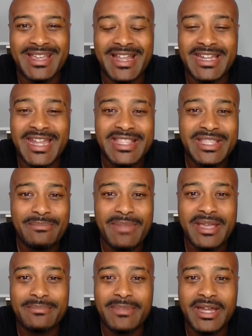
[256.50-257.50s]
Let them
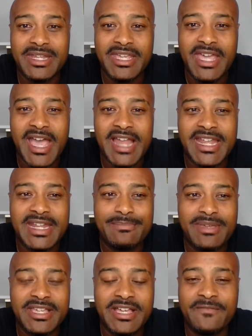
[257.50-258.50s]
make money and let it
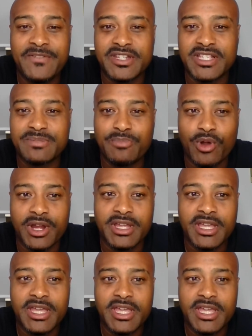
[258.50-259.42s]
be good for the sport.